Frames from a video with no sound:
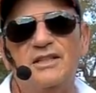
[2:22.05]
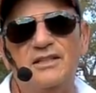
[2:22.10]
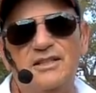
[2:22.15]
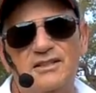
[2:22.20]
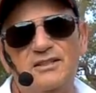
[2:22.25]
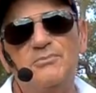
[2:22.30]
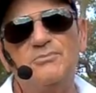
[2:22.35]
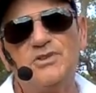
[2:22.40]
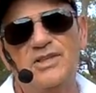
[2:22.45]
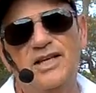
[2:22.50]

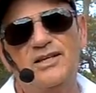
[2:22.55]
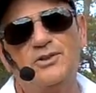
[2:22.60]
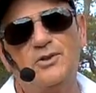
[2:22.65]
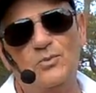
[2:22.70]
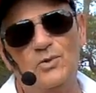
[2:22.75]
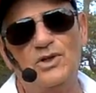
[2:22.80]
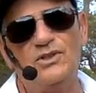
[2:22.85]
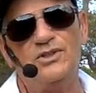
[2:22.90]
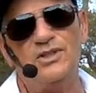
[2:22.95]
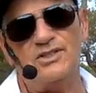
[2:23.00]
Let them take the
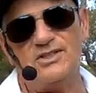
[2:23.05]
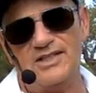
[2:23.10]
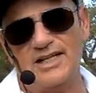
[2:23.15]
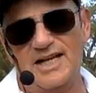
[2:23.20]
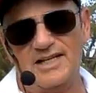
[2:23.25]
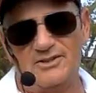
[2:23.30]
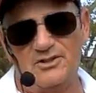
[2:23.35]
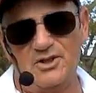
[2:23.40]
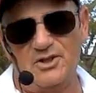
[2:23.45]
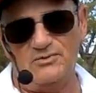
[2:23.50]
one that's
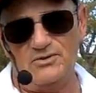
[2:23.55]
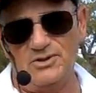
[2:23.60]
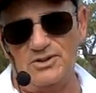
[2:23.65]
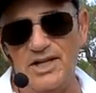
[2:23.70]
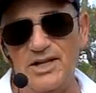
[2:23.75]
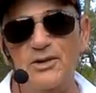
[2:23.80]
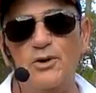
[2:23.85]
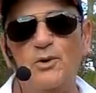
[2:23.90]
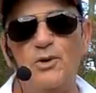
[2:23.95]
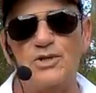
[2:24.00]
not covered.
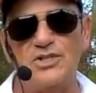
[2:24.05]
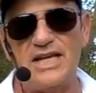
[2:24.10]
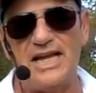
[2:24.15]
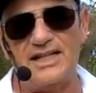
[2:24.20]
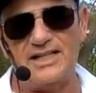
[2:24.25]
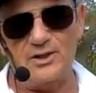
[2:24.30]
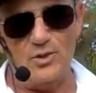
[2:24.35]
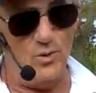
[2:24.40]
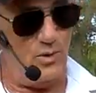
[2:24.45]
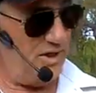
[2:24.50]
They know
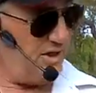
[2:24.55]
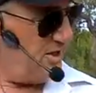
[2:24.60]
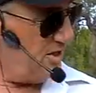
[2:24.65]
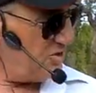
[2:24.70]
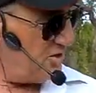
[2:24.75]
exactly what it